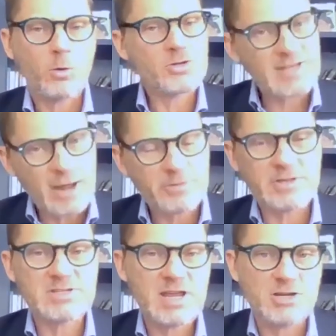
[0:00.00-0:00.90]
or
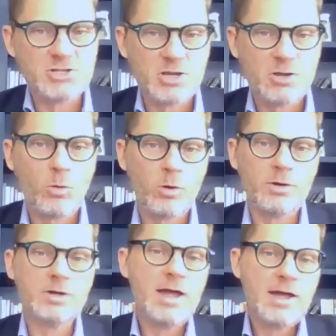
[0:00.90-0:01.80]
Southeast Asia,
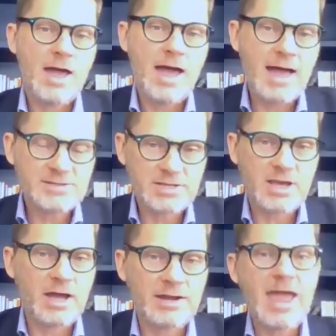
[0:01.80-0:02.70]
or
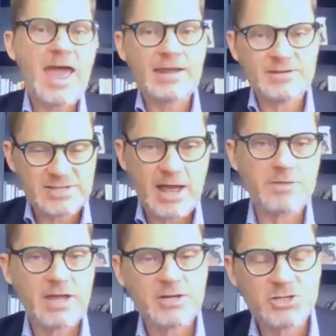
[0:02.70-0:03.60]
ASEAN and
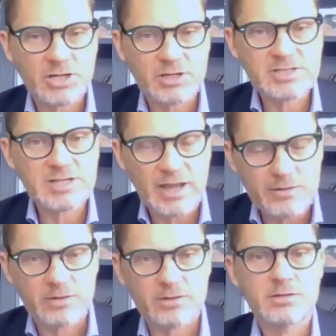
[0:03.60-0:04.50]
South Asia
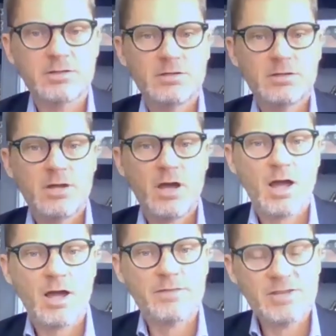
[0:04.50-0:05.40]
together,
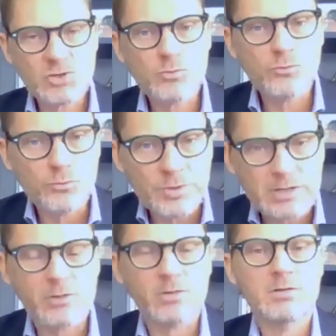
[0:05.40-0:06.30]
these are
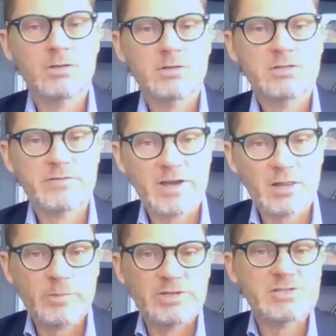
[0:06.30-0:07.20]
real
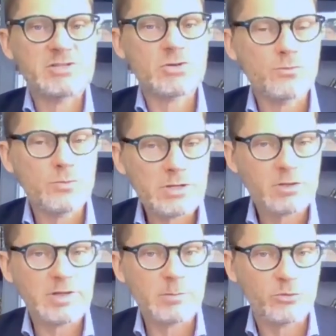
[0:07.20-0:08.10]
developments. These are
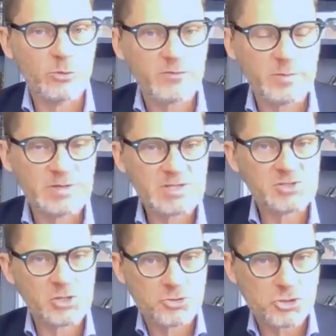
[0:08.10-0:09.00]
real improvements.
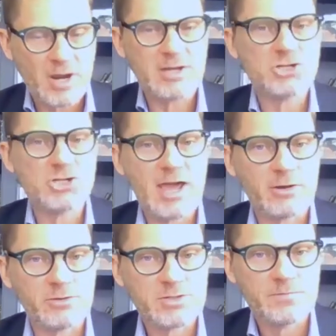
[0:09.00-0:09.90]
And so trade
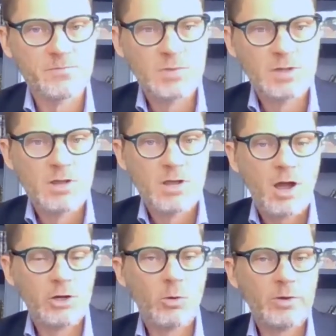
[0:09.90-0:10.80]
channels
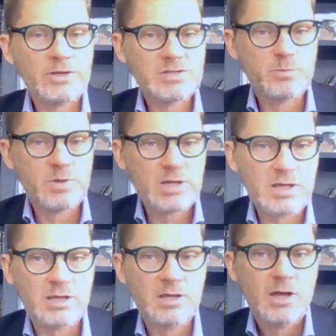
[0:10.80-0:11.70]
are going to
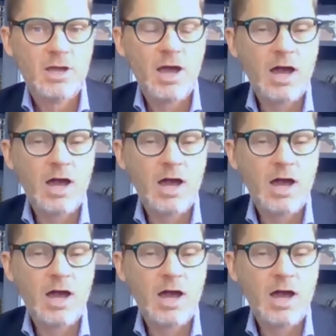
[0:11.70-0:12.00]
be,